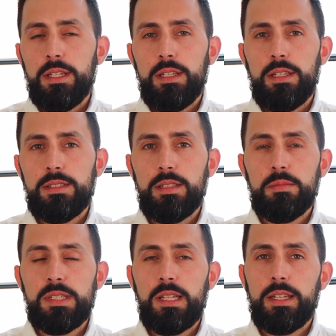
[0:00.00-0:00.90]
It
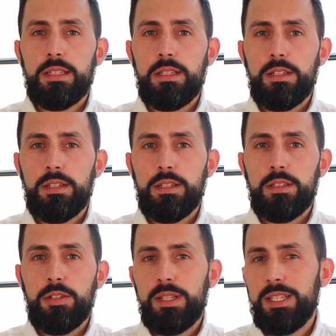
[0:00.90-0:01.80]
seems like
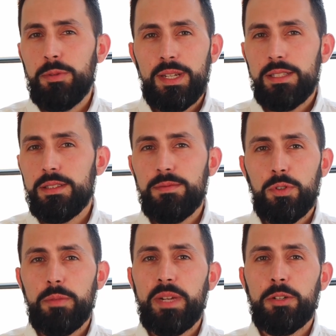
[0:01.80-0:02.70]
the interest
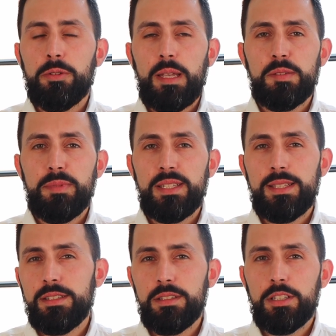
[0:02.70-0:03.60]
for the microcap space
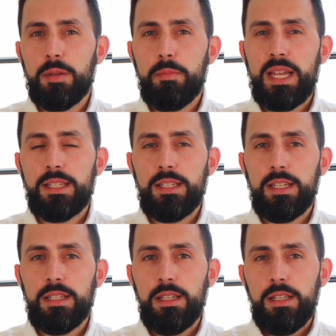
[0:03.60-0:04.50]
hasn't come back
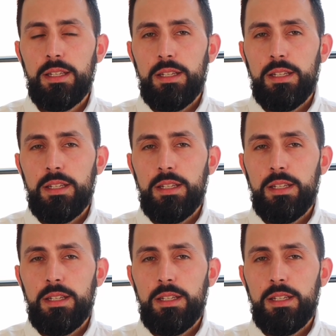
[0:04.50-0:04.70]
yet.